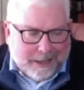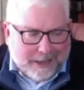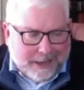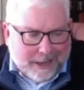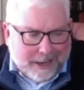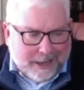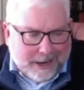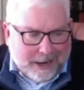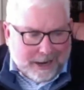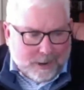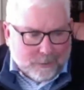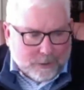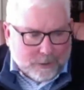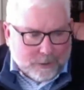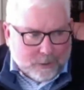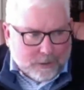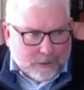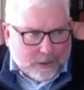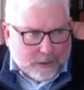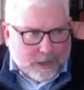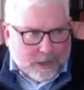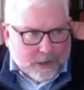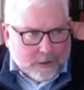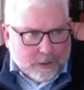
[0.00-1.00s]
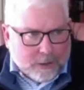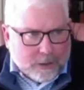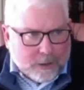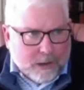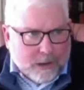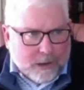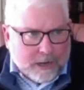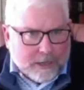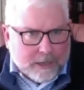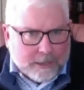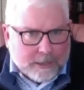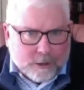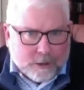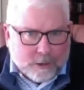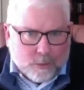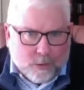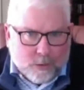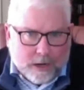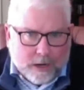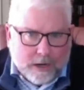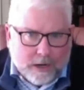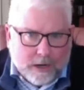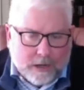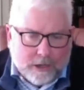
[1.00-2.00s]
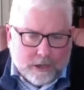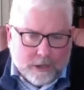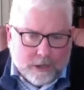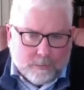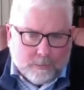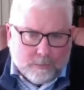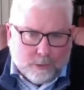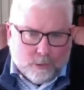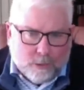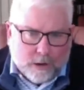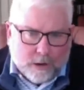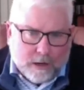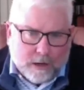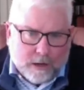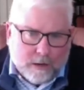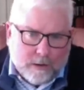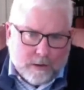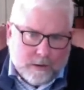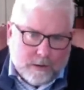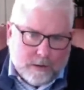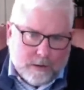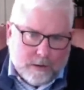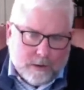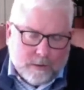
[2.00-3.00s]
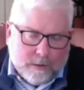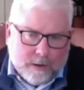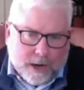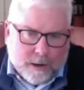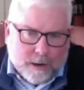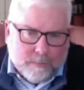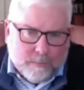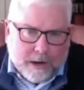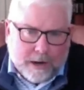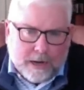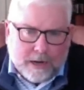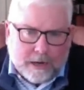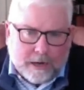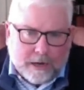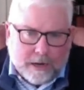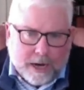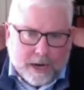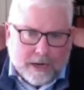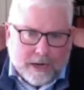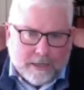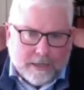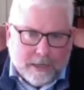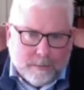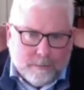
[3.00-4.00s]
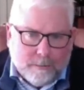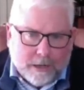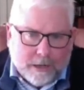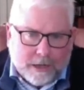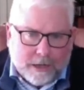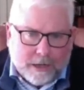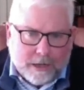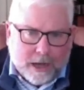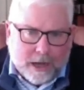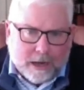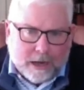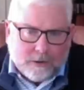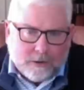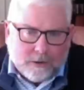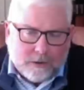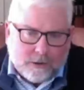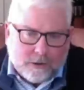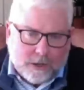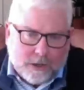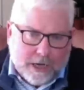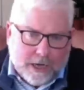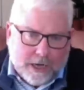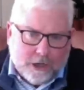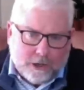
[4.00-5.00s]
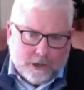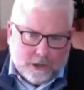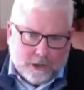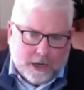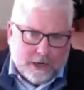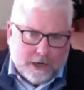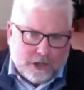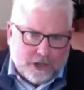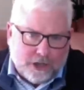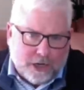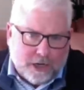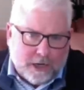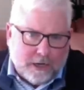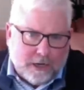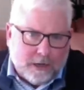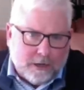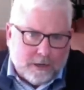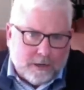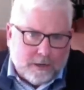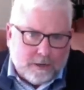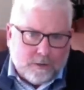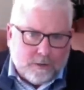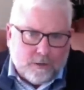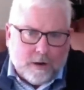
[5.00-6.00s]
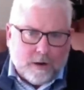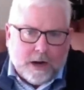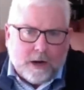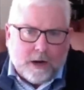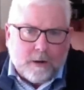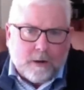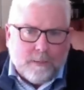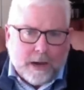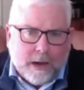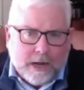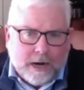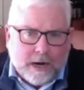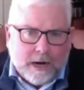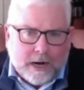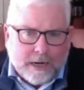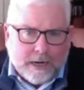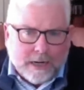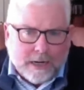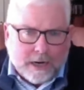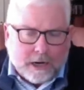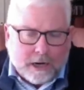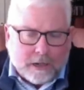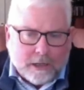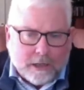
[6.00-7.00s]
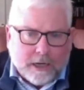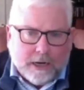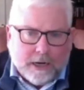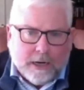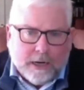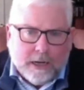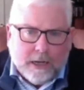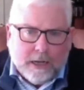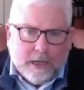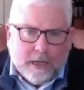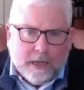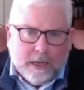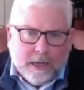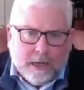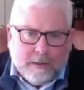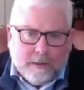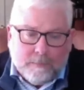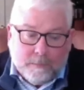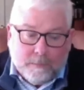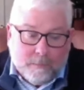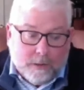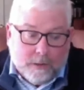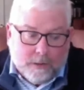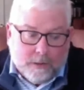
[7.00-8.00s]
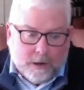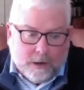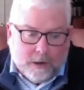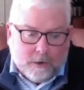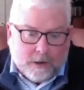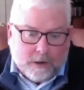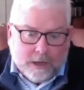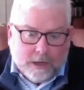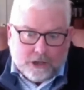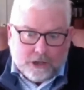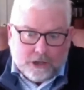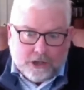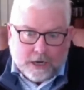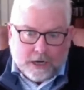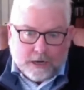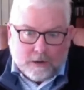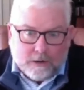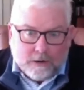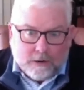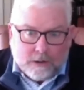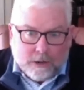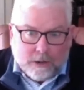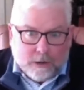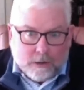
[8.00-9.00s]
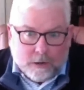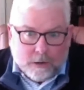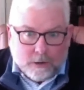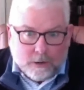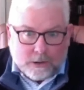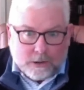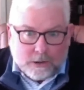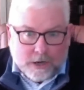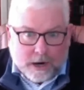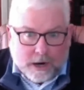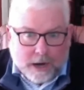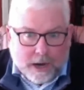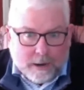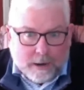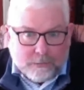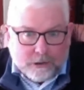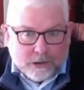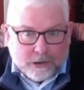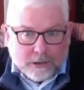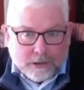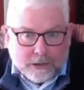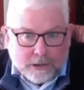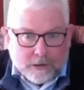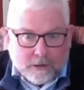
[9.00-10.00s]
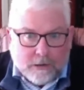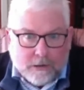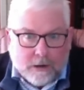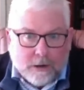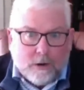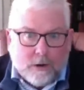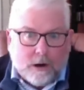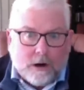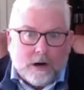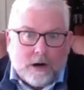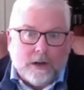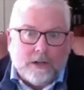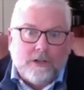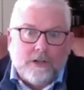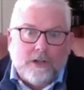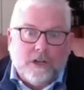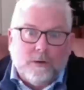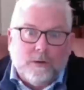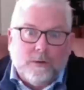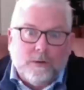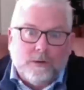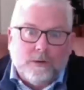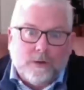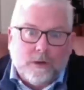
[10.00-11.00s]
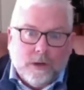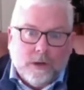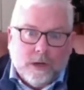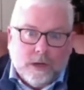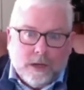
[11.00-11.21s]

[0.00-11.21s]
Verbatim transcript: Yeah, I was always curious about his liquidity. To your point, you know, now making $19 million each, Ajit and Greg are paid identically. They don't get shares. There are no stock options. There are no RSUs.